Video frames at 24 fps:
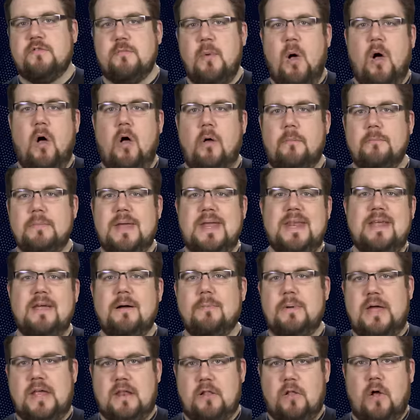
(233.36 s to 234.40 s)
small,
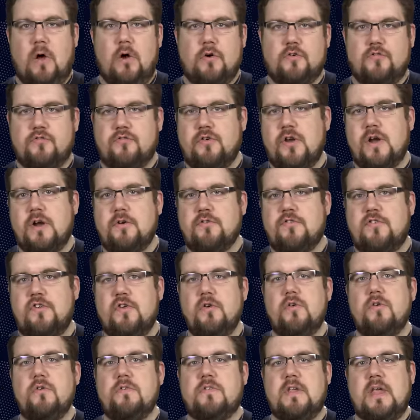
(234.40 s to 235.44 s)
medium, and large trigger
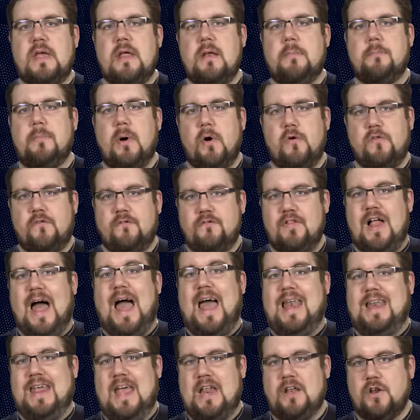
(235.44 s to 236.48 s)
shoes in both
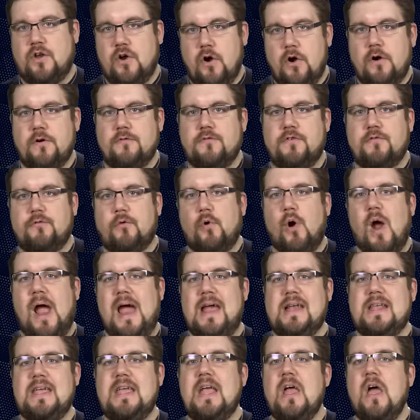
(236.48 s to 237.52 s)
flat and curved
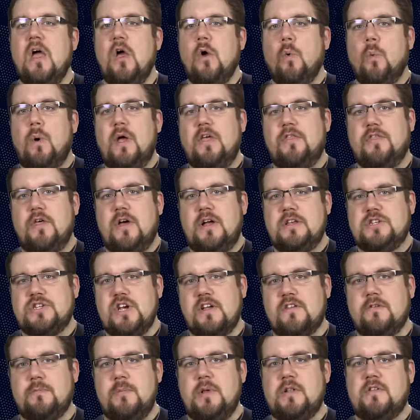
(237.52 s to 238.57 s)
variety with
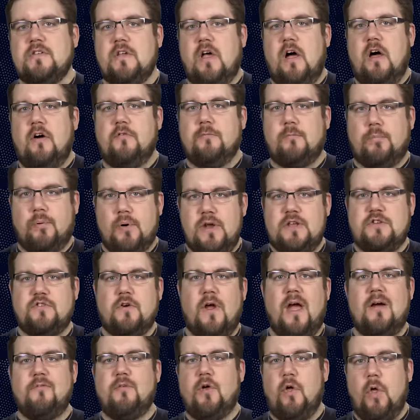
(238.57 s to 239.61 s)
adjustments of
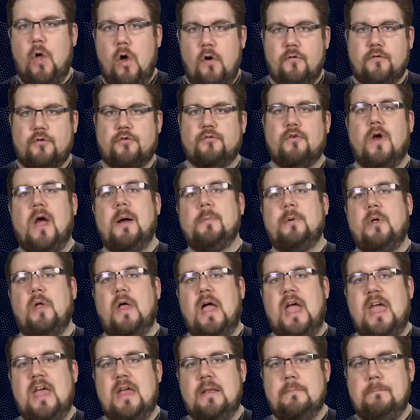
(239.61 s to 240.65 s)
pre-travel,
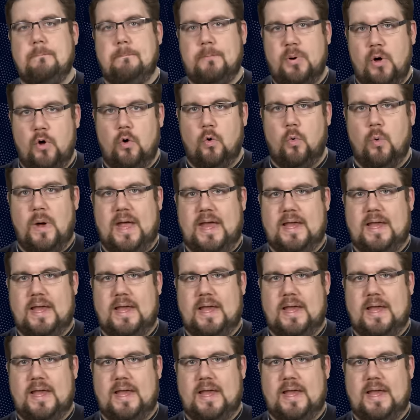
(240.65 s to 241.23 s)
over-travel, and pull